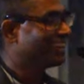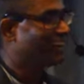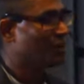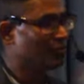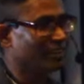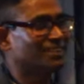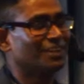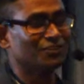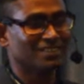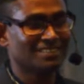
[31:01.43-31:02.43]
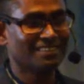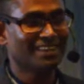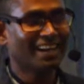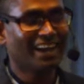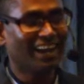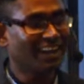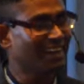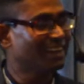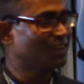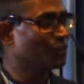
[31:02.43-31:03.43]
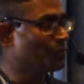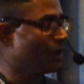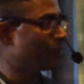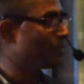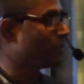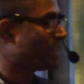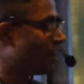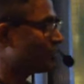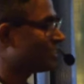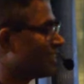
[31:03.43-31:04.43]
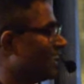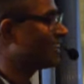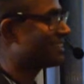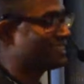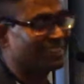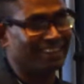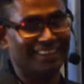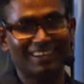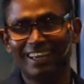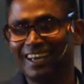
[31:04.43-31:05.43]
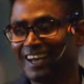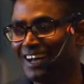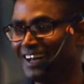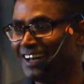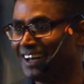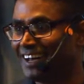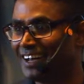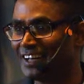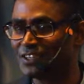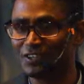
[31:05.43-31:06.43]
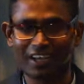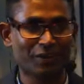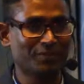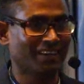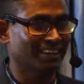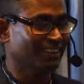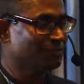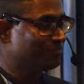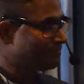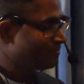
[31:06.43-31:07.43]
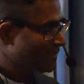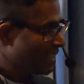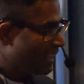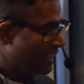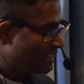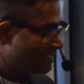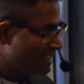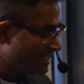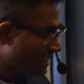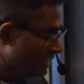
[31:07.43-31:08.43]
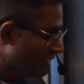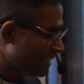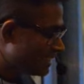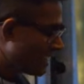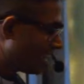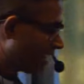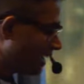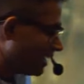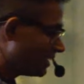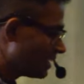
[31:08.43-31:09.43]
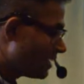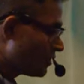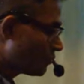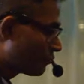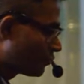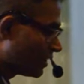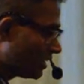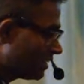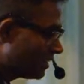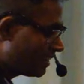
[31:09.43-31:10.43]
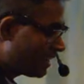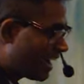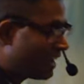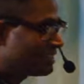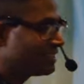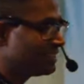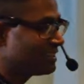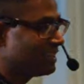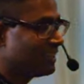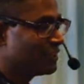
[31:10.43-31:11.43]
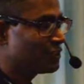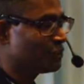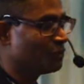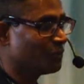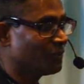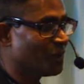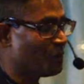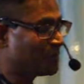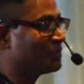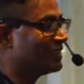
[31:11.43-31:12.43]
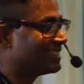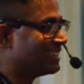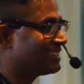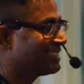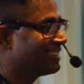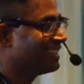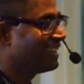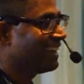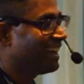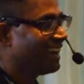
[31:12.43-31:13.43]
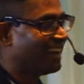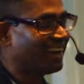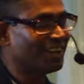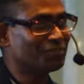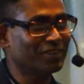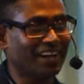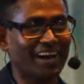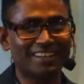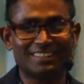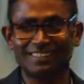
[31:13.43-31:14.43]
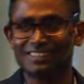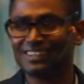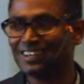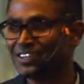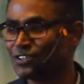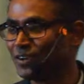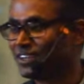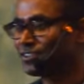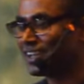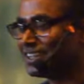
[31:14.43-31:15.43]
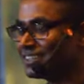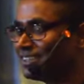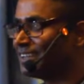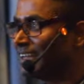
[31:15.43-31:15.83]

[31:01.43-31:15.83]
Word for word: I want to tell you this. I grew up without electricity. Today I'm here, and the reason is I had free access to opportunities. I had free access to education.